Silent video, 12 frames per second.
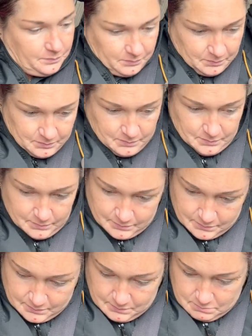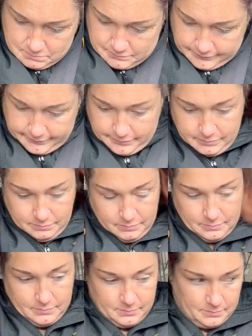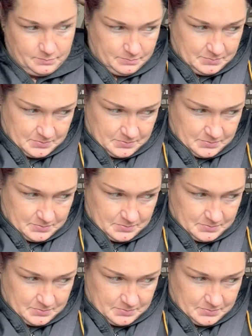No one is speaking in this clip.